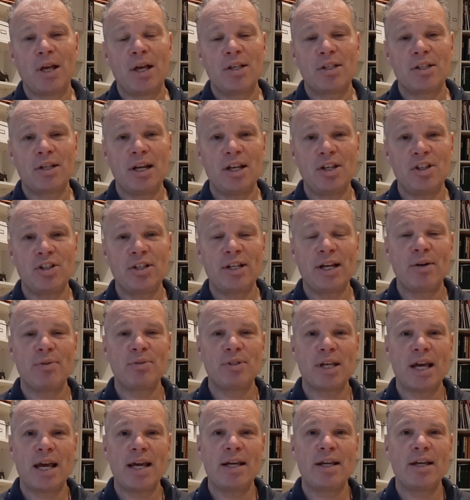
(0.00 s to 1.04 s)
So let's now
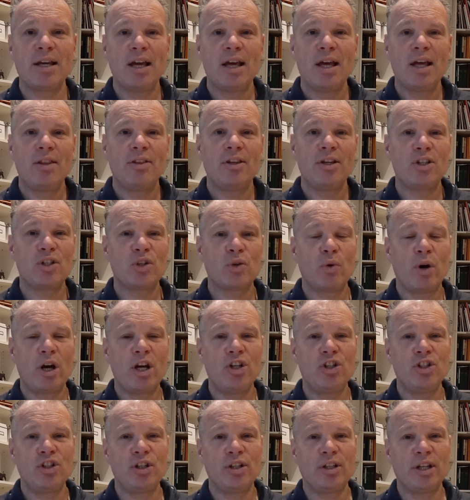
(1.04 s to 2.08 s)
take this
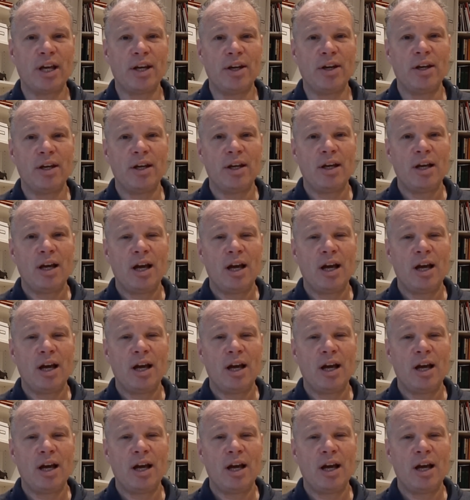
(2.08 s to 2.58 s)
question then,